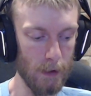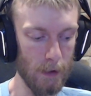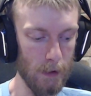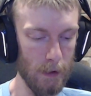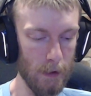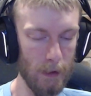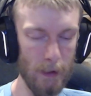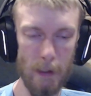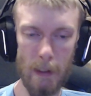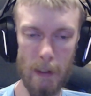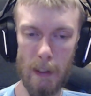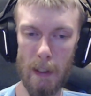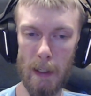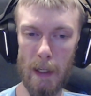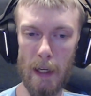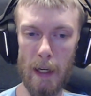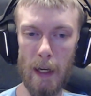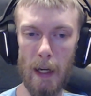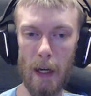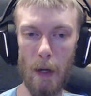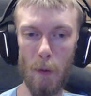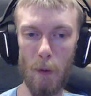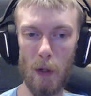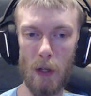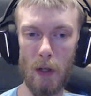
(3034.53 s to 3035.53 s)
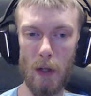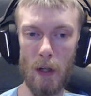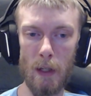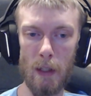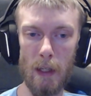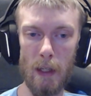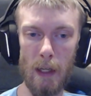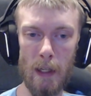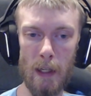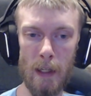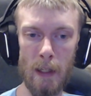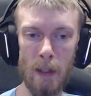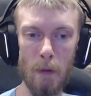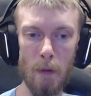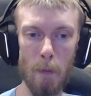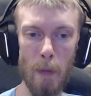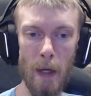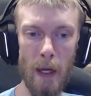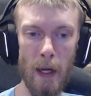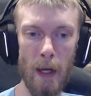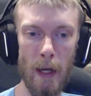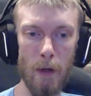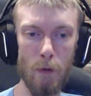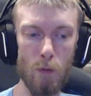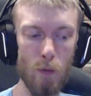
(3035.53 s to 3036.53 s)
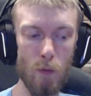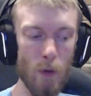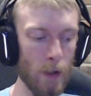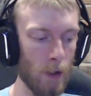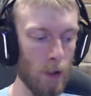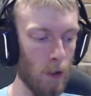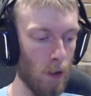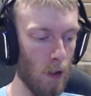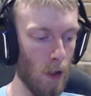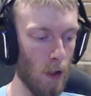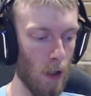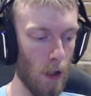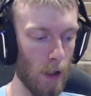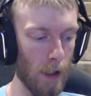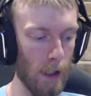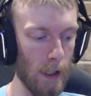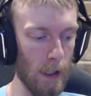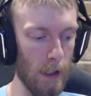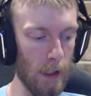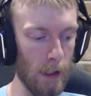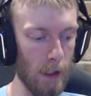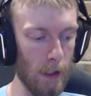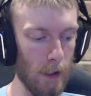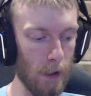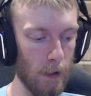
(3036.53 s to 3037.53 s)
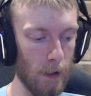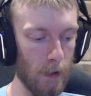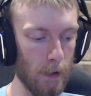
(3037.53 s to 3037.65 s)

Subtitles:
yeah, we're kind of hitting the bad run of luck here.